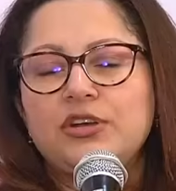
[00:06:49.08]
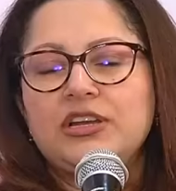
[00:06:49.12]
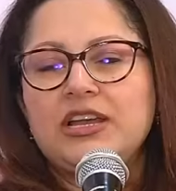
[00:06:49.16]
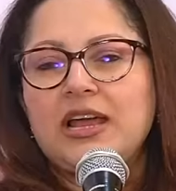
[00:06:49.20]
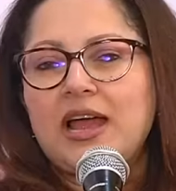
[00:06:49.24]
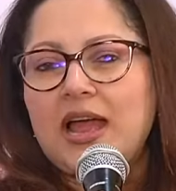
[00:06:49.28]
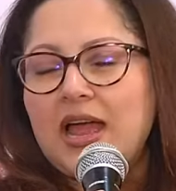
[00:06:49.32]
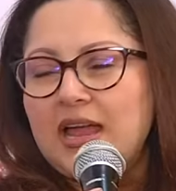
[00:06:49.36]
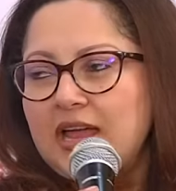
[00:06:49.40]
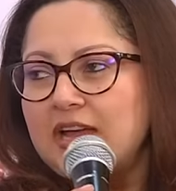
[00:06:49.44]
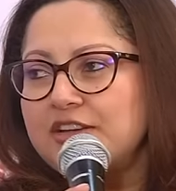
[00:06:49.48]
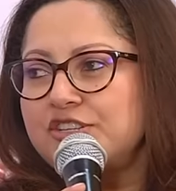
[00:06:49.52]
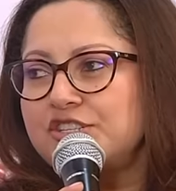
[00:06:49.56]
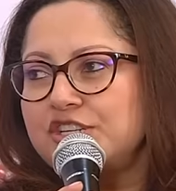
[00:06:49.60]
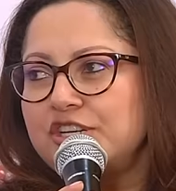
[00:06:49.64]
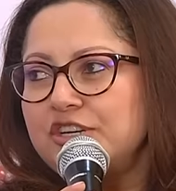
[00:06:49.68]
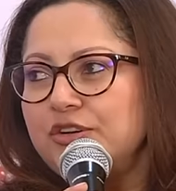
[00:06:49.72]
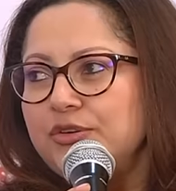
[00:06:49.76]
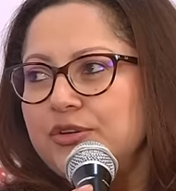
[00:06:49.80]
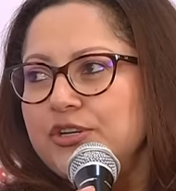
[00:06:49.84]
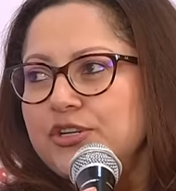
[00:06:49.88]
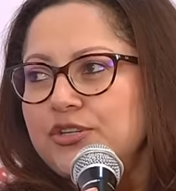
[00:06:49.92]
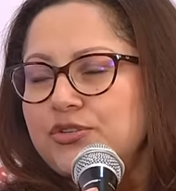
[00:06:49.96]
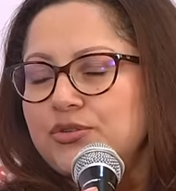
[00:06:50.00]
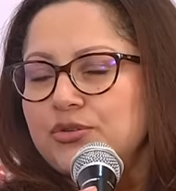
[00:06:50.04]
I actually
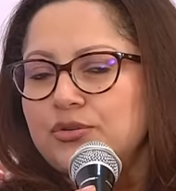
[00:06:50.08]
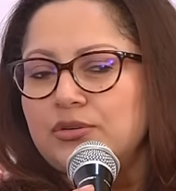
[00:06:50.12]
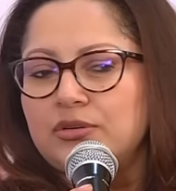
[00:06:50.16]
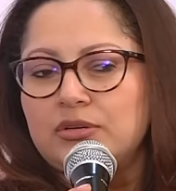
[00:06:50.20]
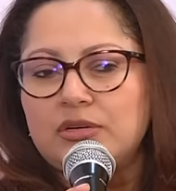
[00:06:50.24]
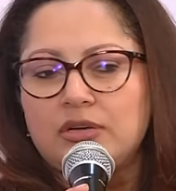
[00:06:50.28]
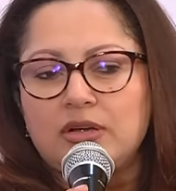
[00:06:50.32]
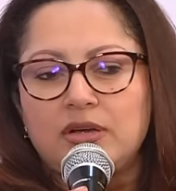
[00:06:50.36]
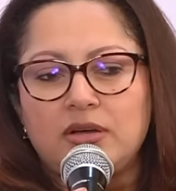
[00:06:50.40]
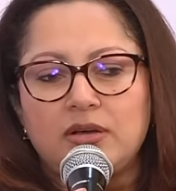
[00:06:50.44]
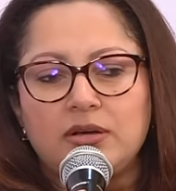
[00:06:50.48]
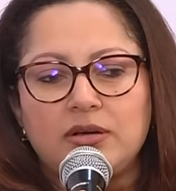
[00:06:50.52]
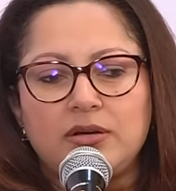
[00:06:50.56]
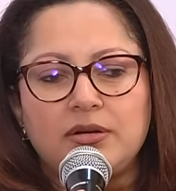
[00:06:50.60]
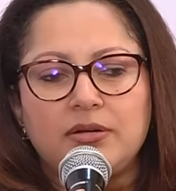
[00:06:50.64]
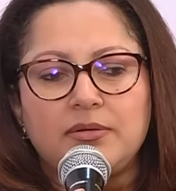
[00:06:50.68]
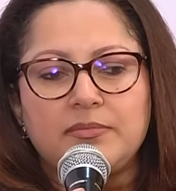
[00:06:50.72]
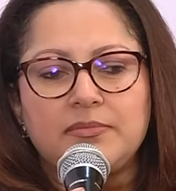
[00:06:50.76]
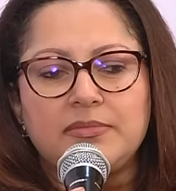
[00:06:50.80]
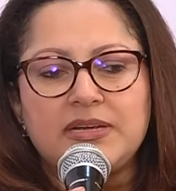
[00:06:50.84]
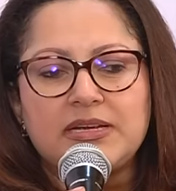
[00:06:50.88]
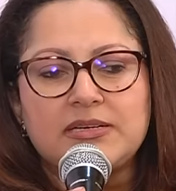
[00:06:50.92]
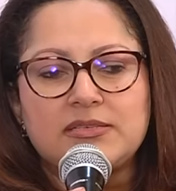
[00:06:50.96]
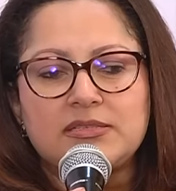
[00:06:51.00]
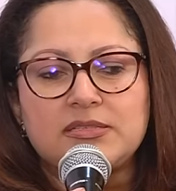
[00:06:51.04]
only took
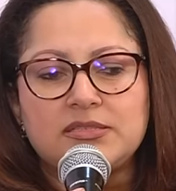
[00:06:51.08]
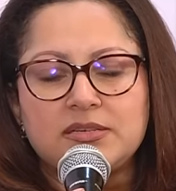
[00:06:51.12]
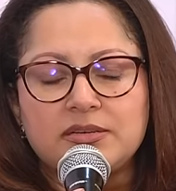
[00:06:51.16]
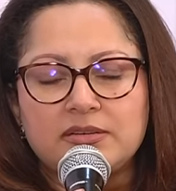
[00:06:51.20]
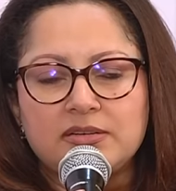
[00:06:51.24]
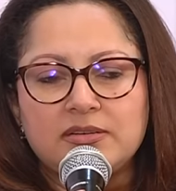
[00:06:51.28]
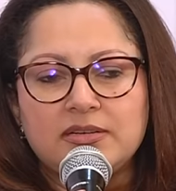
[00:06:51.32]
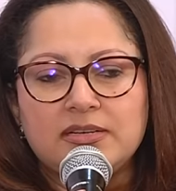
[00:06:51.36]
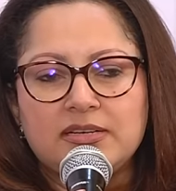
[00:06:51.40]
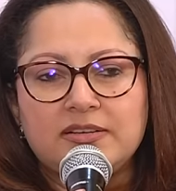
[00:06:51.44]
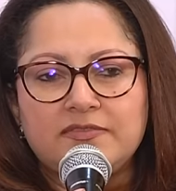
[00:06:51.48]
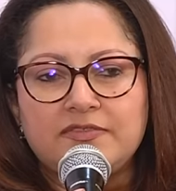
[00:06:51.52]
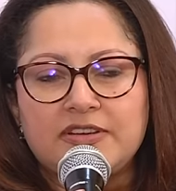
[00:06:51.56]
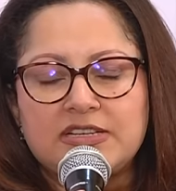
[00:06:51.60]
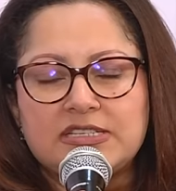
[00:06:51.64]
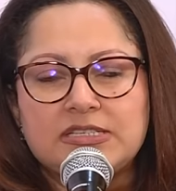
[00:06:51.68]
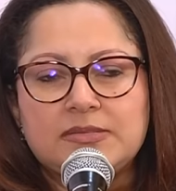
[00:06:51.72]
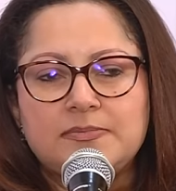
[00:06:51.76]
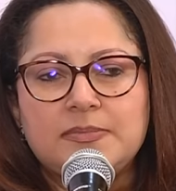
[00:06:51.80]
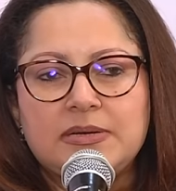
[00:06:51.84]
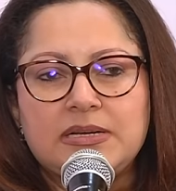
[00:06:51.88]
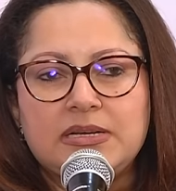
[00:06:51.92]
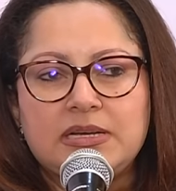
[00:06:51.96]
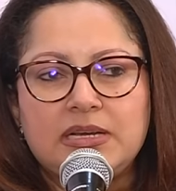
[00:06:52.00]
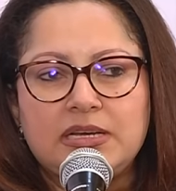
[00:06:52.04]
external
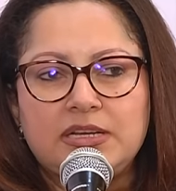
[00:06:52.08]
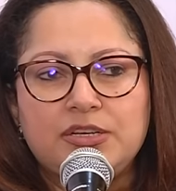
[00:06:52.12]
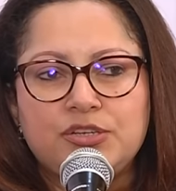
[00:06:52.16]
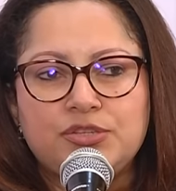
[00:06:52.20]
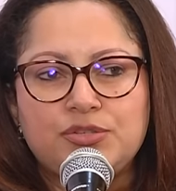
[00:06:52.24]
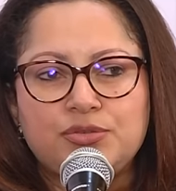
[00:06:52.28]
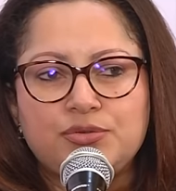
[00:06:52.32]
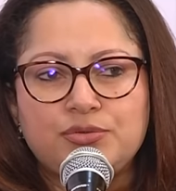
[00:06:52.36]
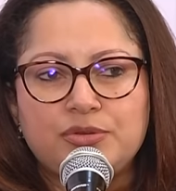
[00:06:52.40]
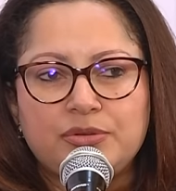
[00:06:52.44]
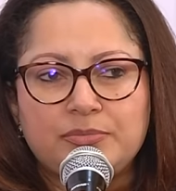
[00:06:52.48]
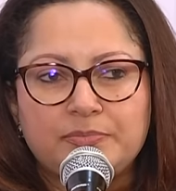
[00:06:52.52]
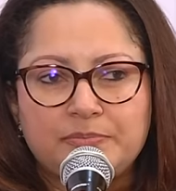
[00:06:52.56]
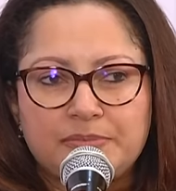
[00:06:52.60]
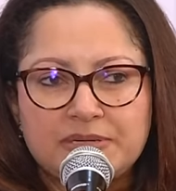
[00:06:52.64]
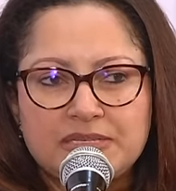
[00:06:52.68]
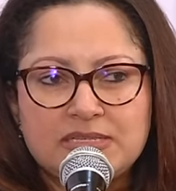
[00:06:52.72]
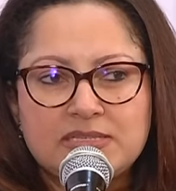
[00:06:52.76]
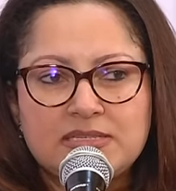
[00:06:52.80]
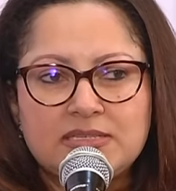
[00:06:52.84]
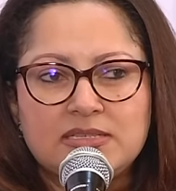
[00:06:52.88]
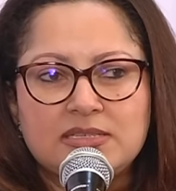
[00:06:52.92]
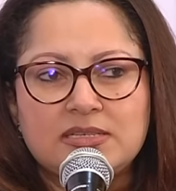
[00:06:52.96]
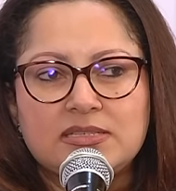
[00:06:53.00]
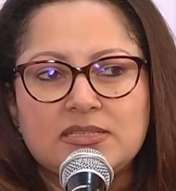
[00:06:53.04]
investment into the
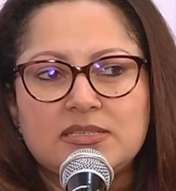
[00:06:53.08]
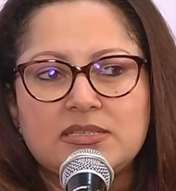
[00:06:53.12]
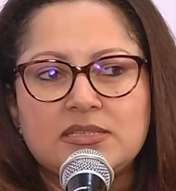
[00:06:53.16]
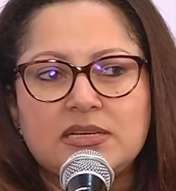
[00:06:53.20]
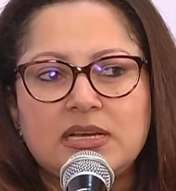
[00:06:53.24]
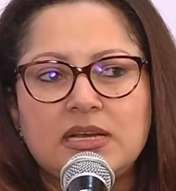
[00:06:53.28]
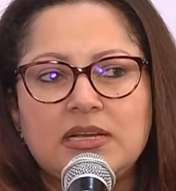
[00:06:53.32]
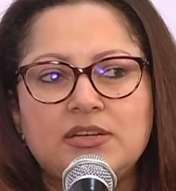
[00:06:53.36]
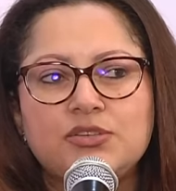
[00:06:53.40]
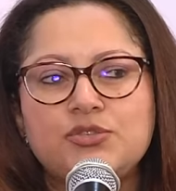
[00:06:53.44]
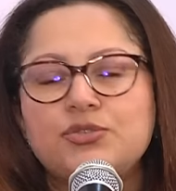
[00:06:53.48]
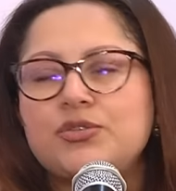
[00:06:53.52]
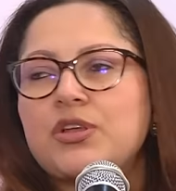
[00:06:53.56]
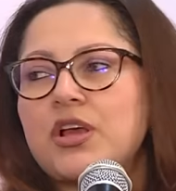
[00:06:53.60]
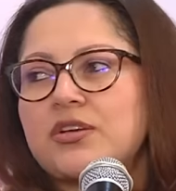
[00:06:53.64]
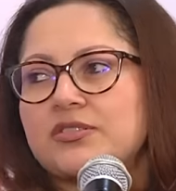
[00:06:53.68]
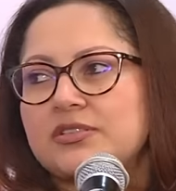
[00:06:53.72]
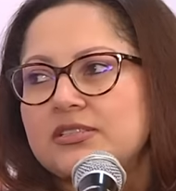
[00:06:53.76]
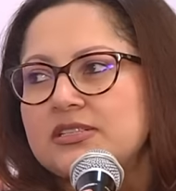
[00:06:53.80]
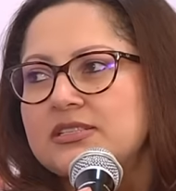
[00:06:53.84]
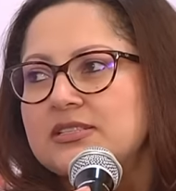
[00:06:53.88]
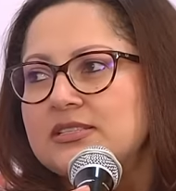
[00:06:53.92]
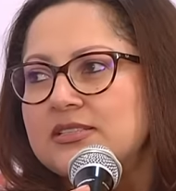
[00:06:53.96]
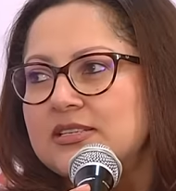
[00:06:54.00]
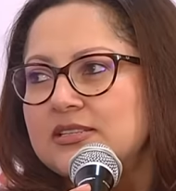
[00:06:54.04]
business in
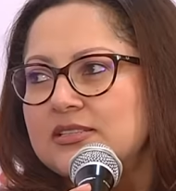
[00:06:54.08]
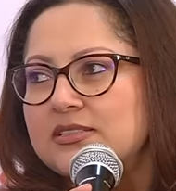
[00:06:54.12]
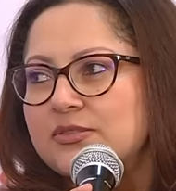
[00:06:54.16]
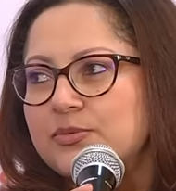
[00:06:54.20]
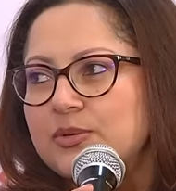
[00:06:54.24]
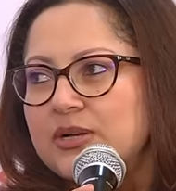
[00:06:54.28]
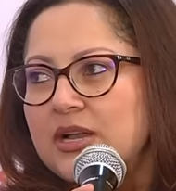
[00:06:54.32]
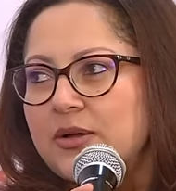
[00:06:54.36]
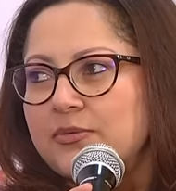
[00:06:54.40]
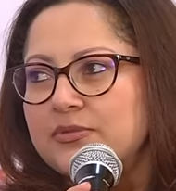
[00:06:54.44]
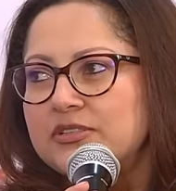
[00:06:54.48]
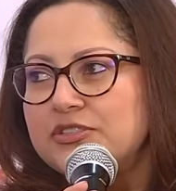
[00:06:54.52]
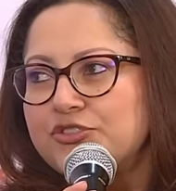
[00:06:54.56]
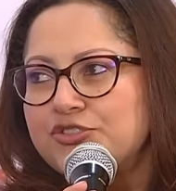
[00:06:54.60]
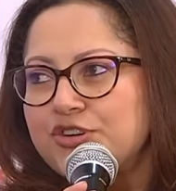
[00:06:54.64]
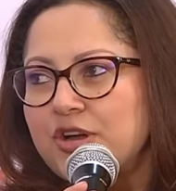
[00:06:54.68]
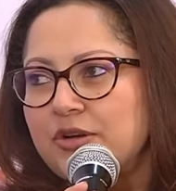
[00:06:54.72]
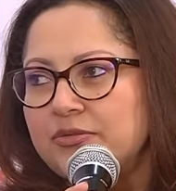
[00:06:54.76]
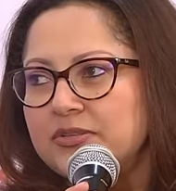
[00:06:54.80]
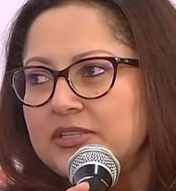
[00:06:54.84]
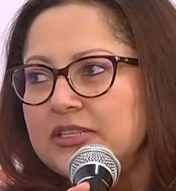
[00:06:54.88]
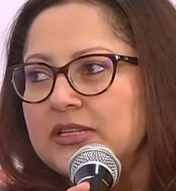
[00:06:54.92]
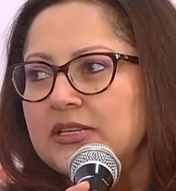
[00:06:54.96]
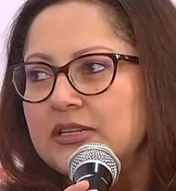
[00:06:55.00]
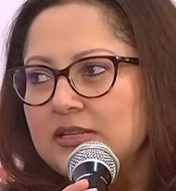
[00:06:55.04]
2006 when I was drowning.